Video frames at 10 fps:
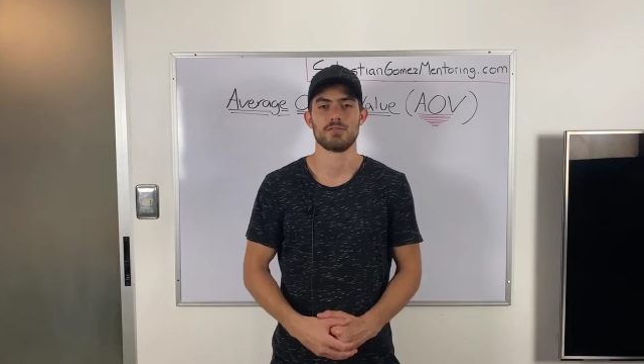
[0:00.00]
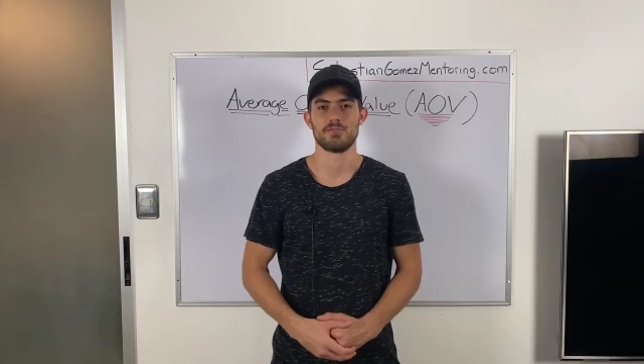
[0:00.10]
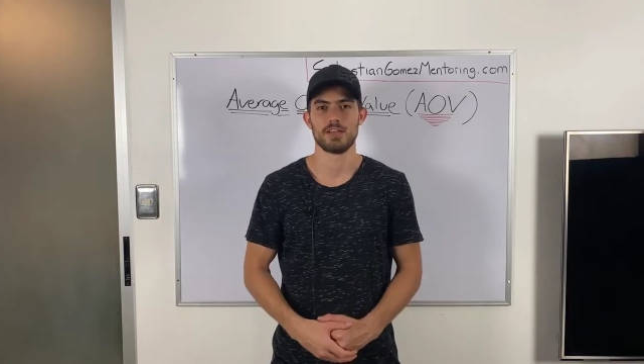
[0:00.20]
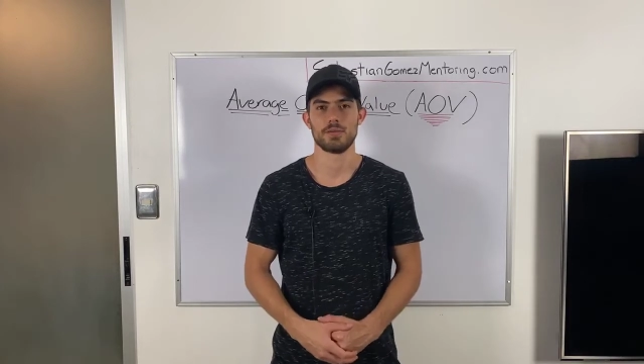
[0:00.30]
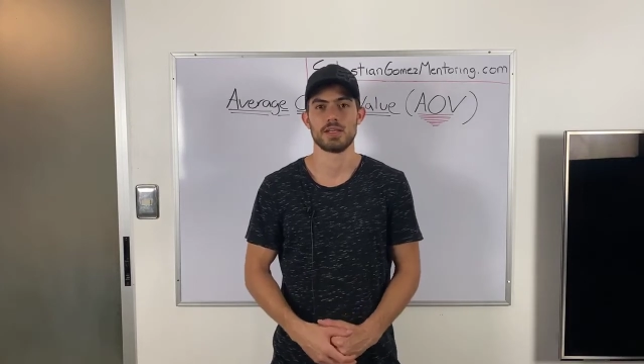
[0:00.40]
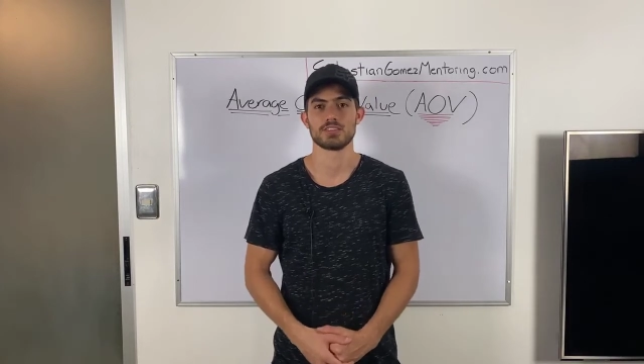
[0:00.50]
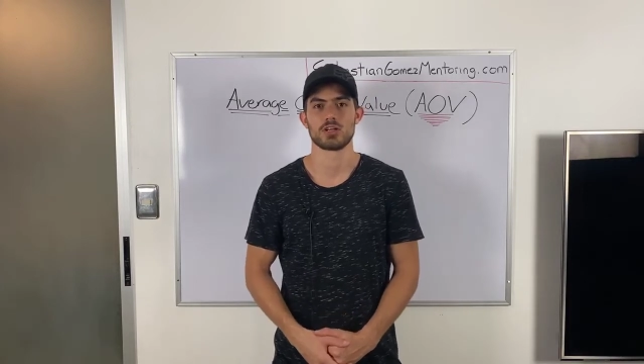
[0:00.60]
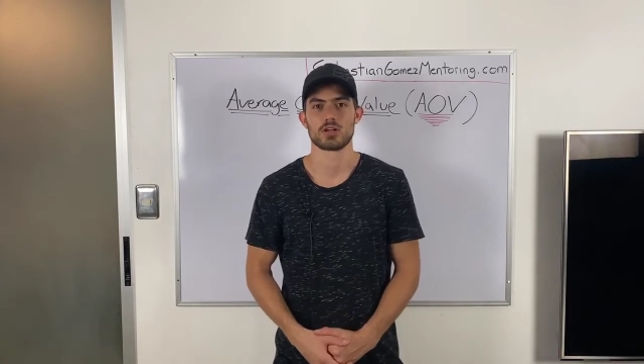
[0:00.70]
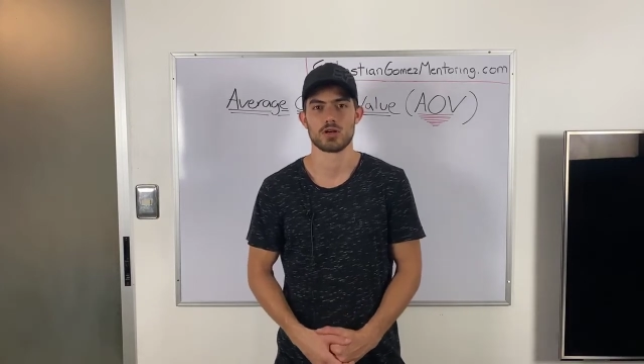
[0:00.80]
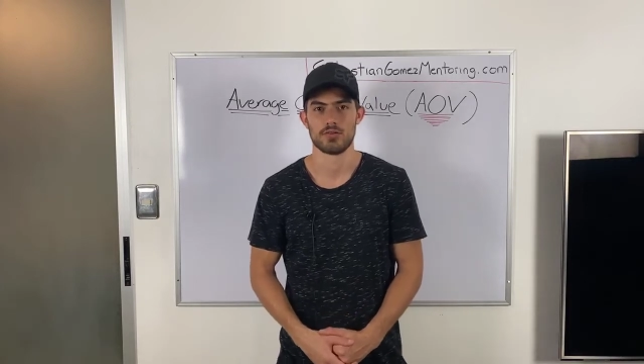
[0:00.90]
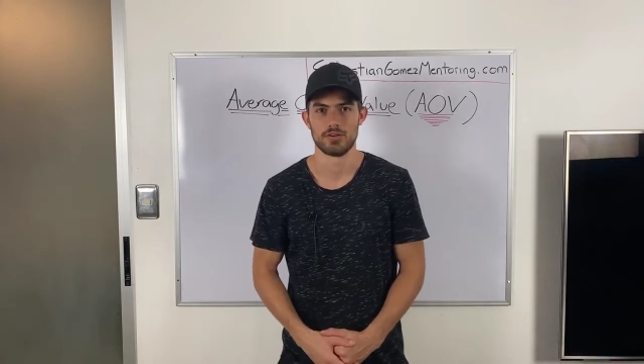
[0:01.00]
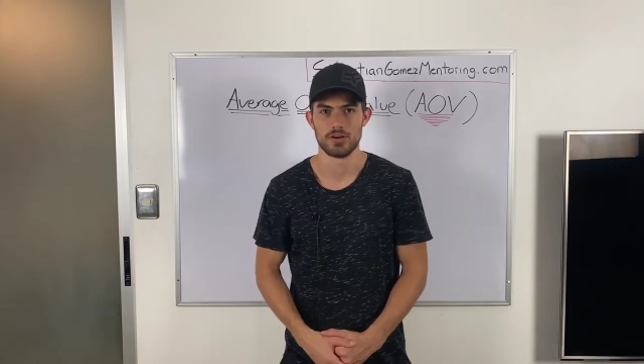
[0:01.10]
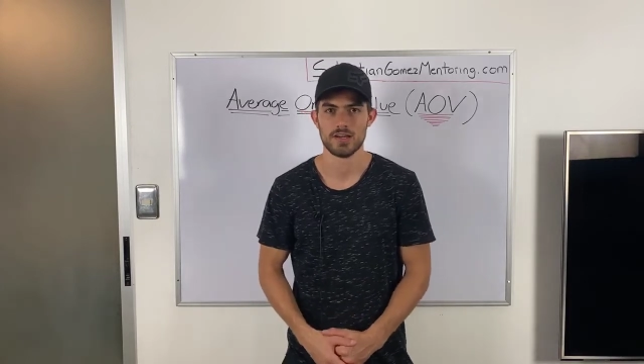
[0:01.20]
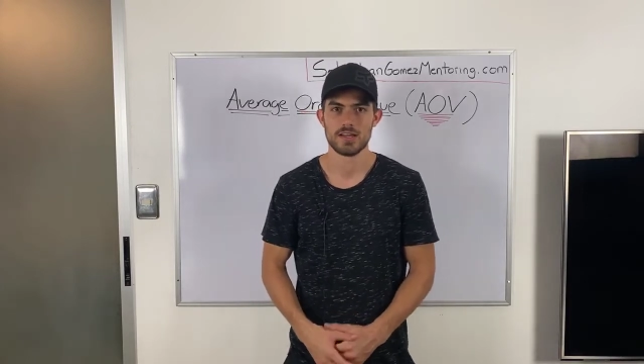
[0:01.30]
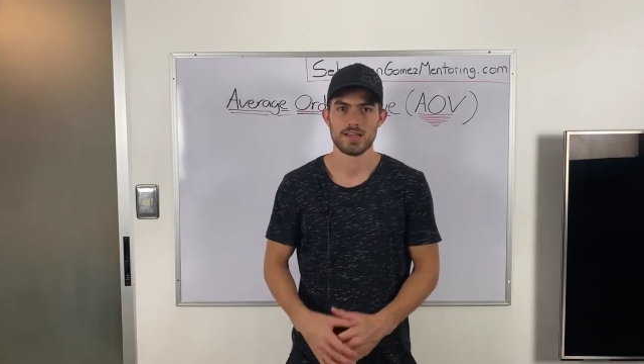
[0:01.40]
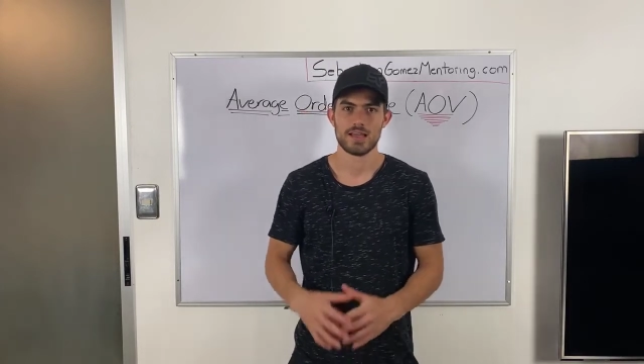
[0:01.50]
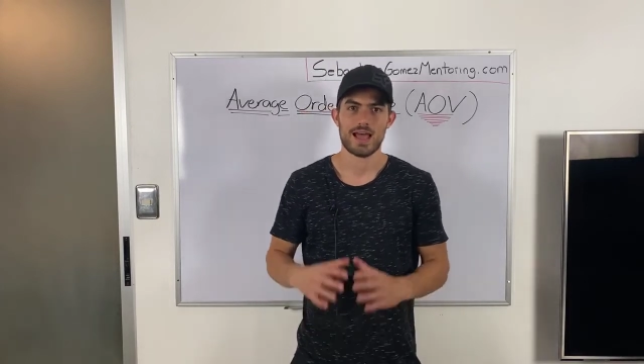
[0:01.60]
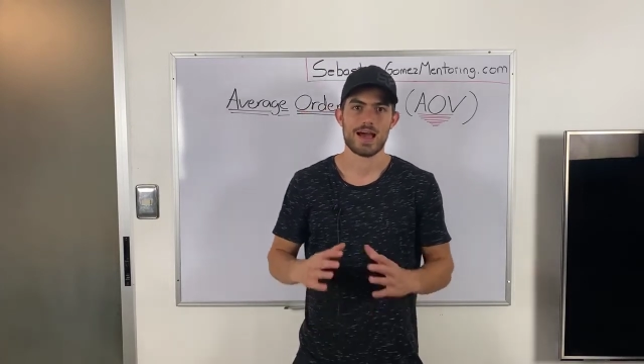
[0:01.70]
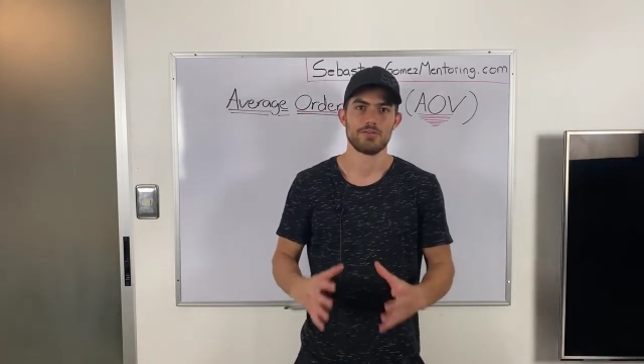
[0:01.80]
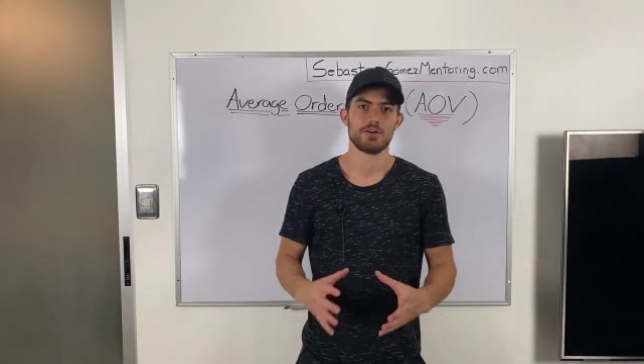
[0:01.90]
Fabian is going to cover
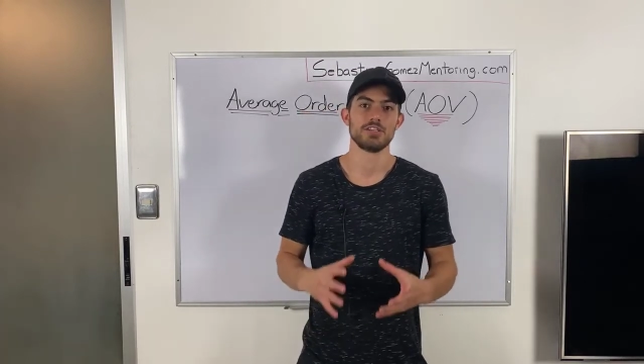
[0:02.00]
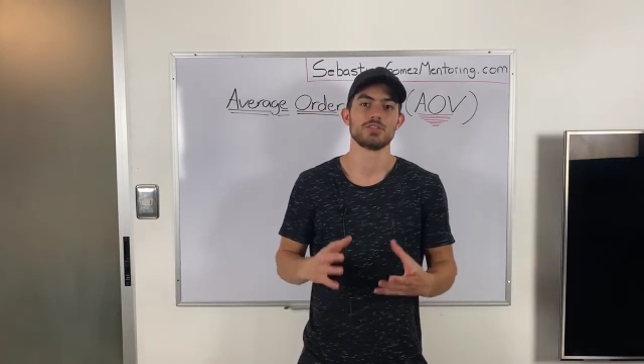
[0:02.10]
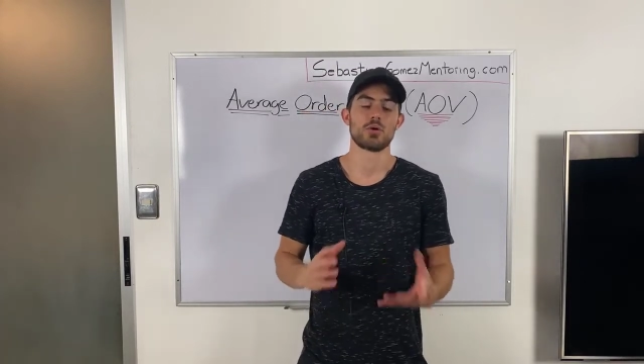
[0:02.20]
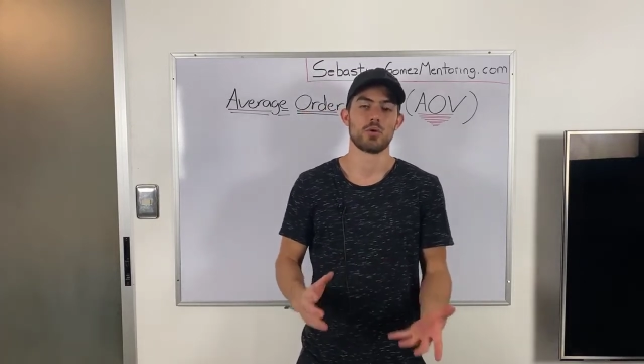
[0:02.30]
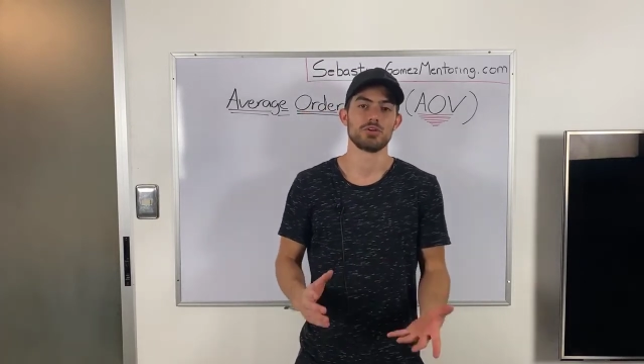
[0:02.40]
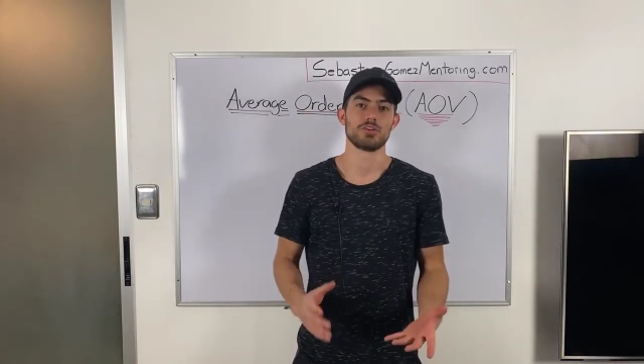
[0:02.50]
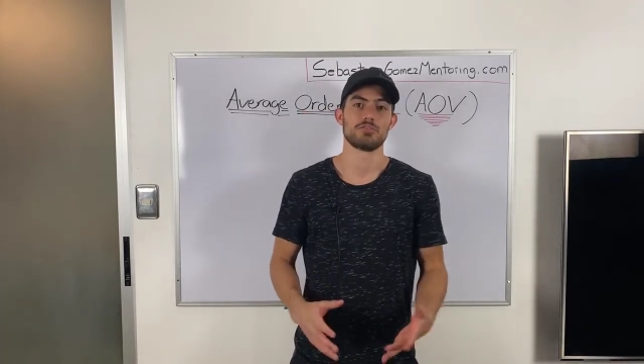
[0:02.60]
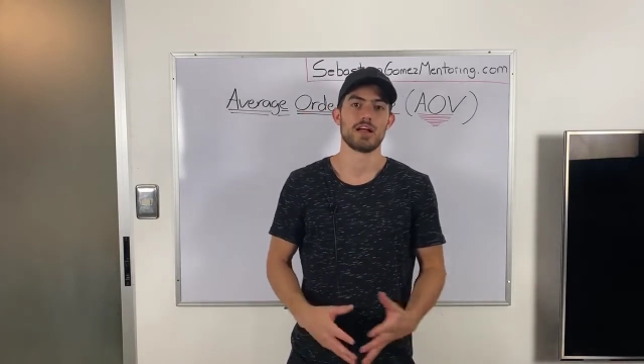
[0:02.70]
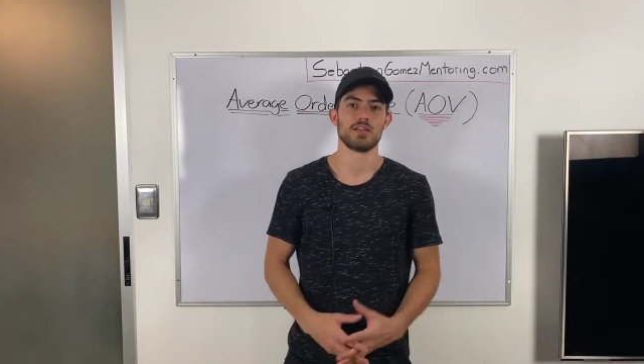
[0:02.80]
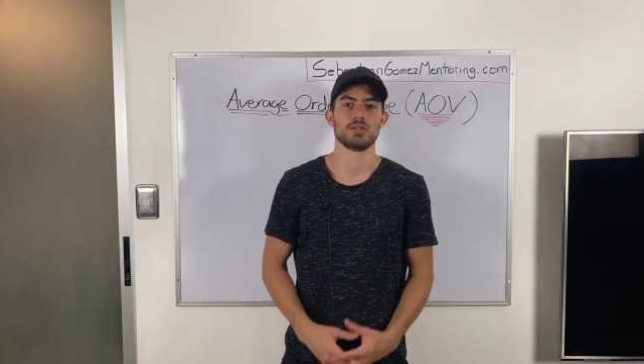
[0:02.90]
average order value.